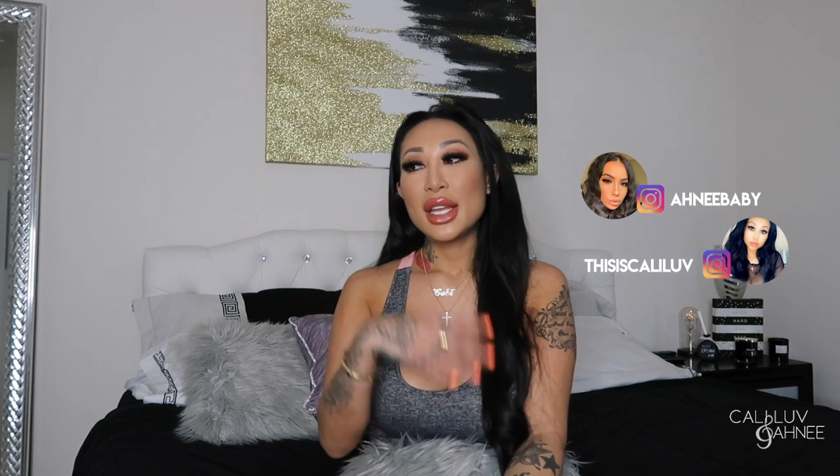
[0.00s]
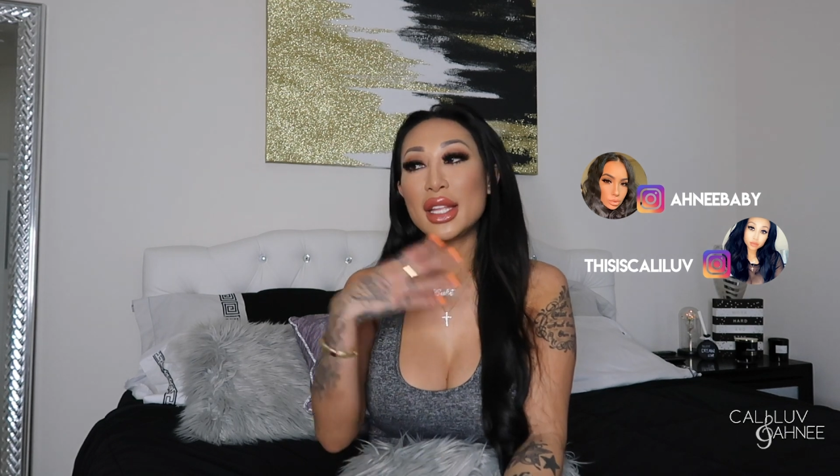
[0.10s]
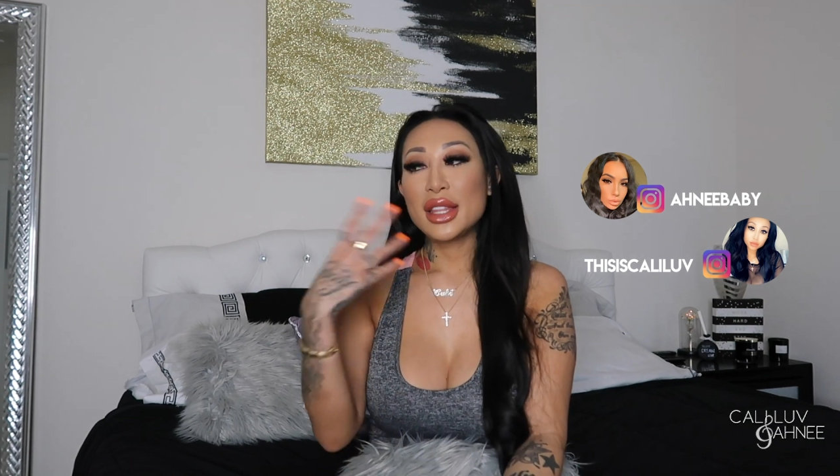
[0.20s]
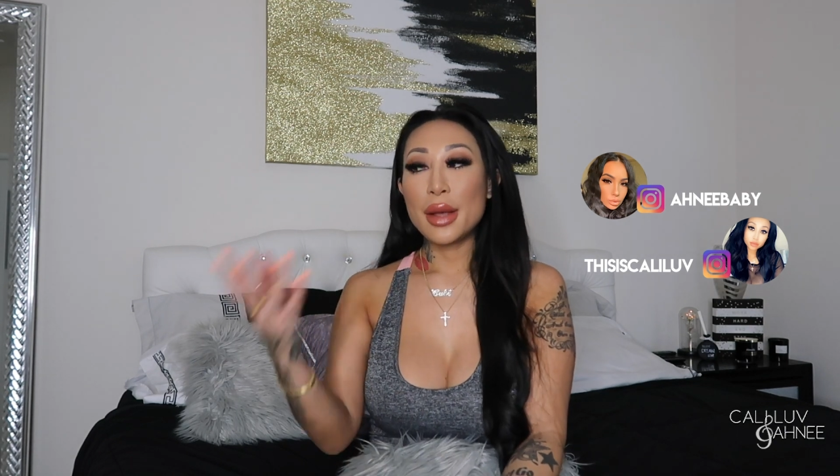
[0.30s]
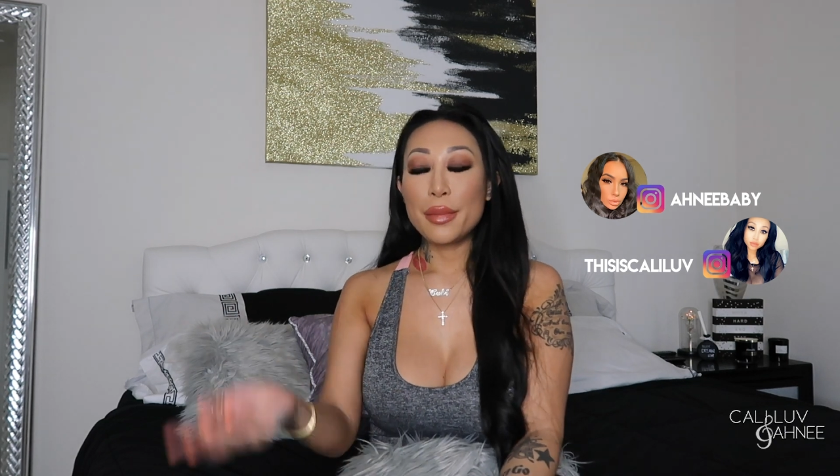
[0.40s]

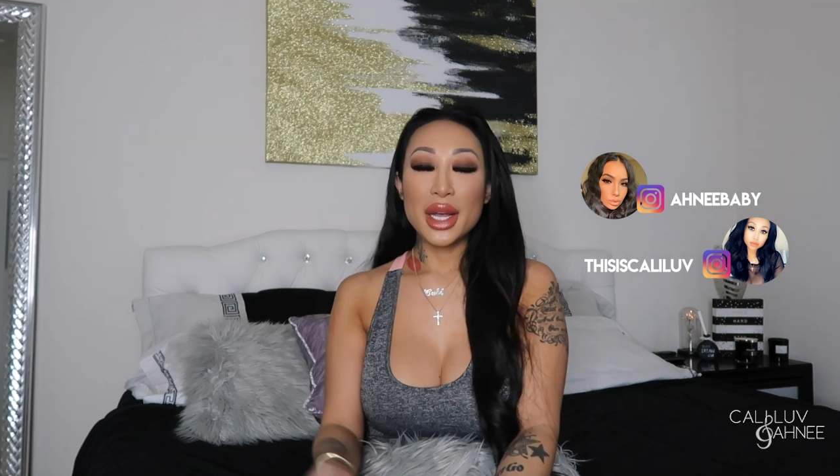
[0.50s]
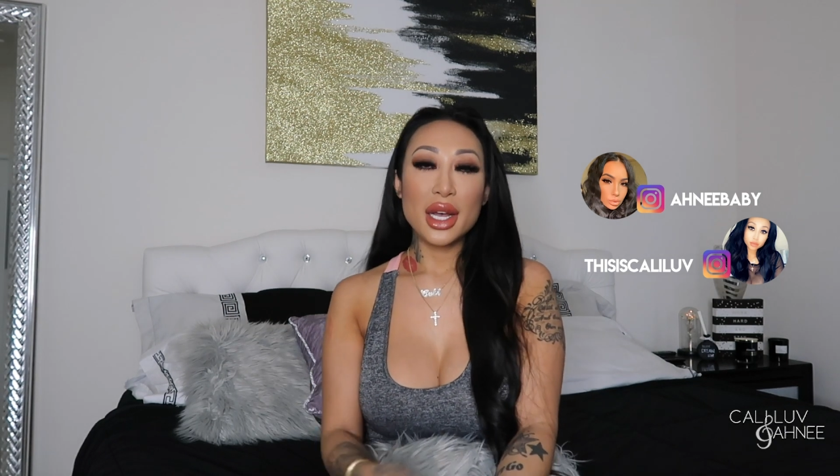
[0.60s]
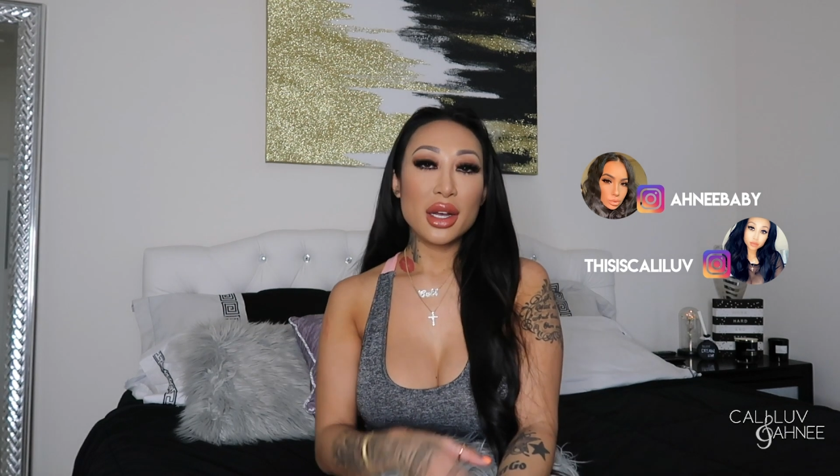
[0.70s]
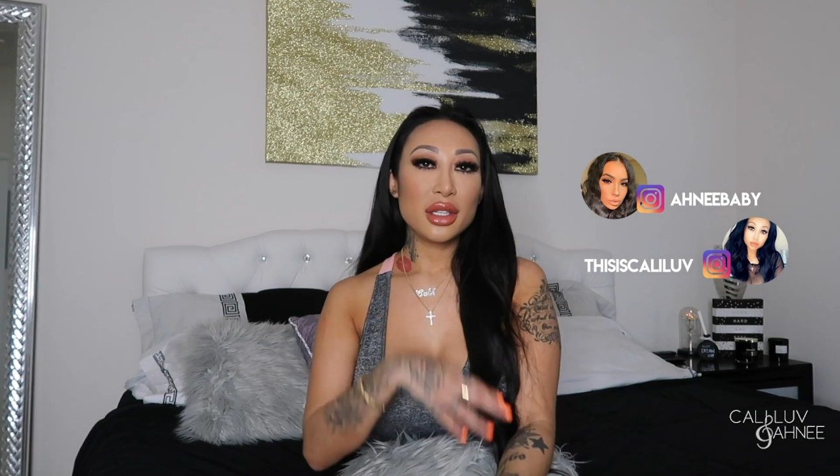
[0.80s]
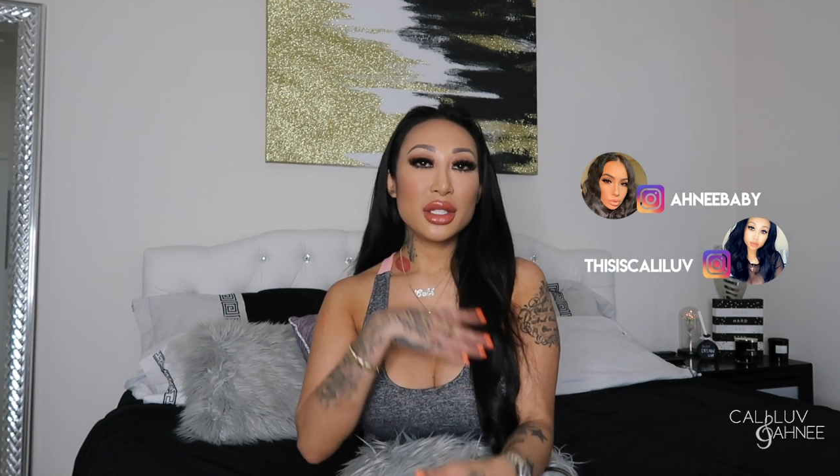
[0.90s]
hit that
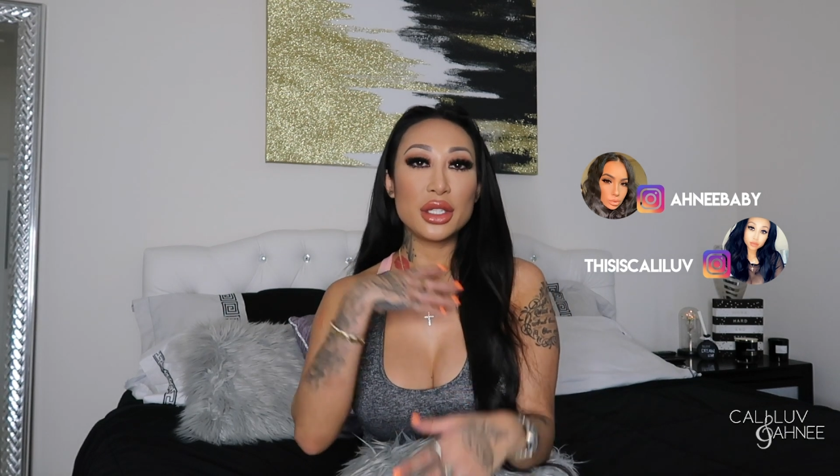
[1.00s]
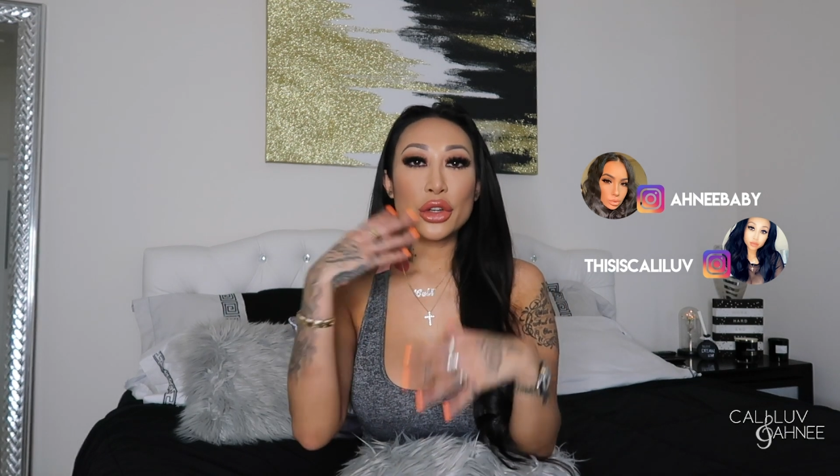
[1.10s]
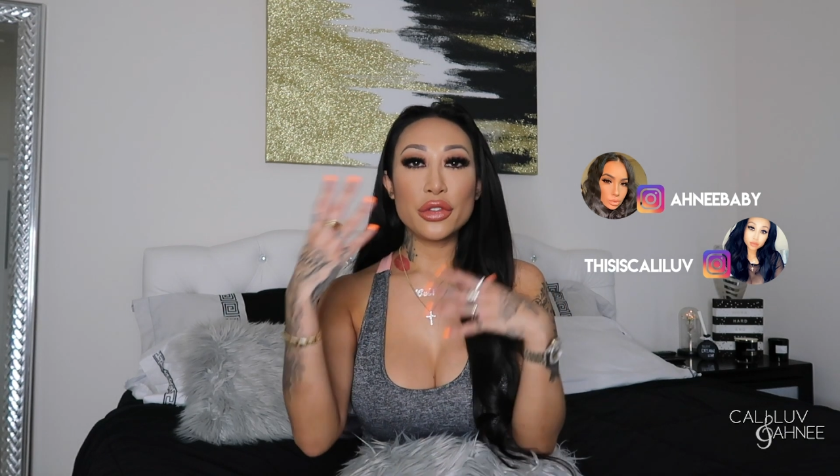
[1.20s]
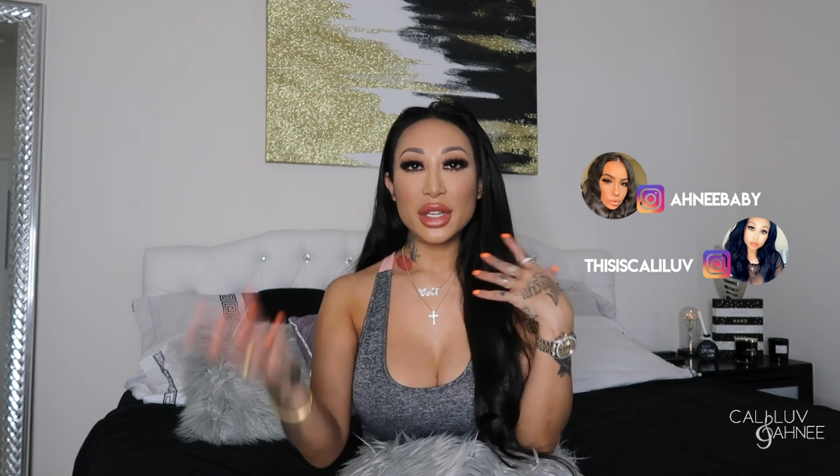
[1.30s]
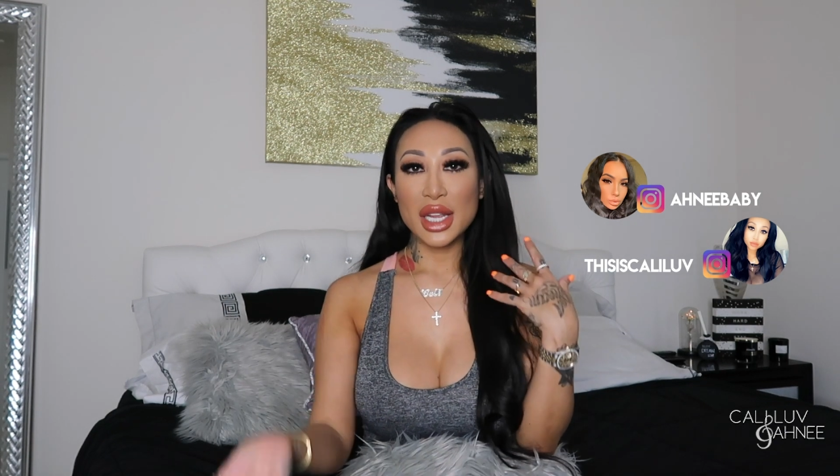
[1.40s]
bell, the
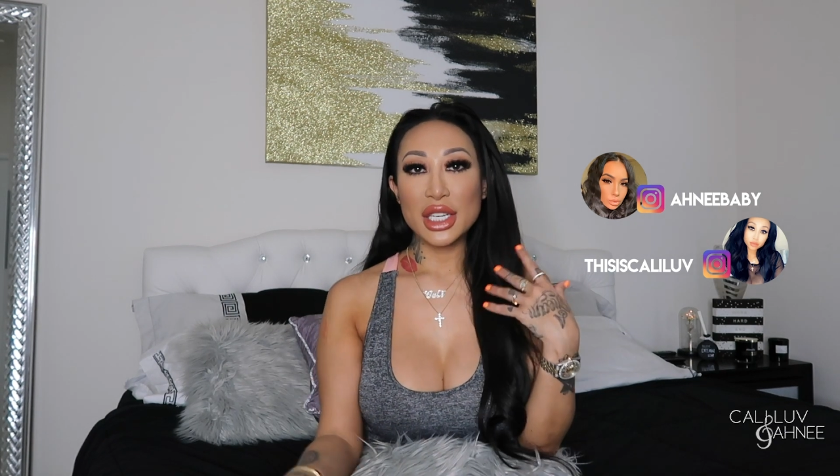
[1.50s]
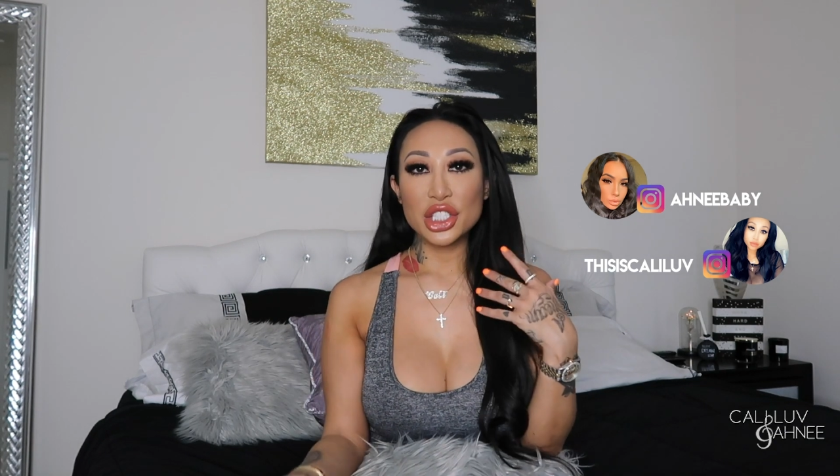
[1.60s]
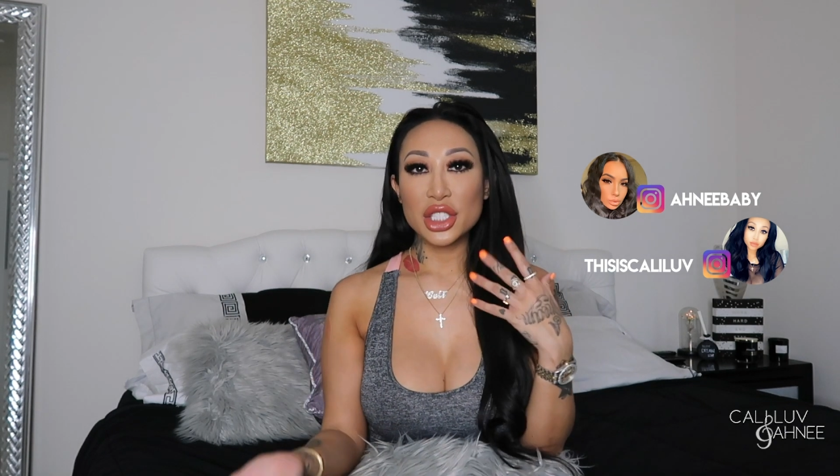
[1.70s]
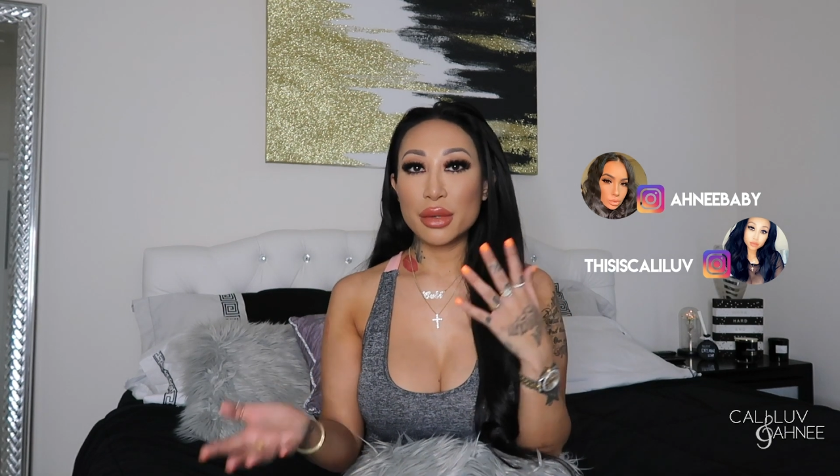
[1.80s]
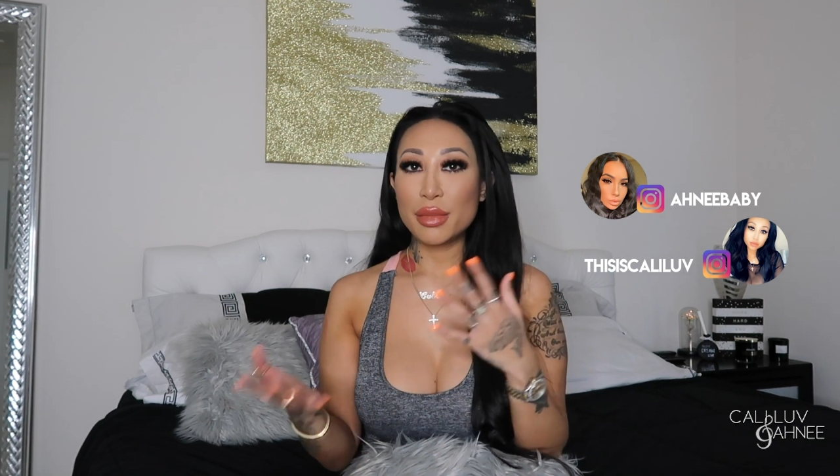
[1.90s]

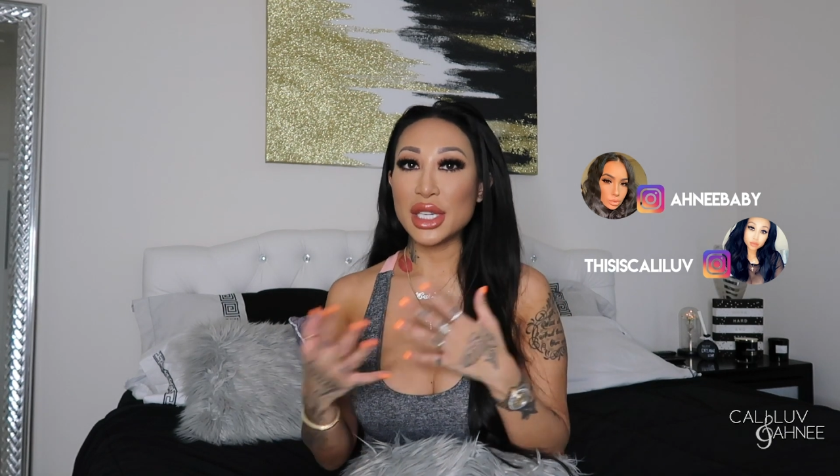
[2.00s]
notification.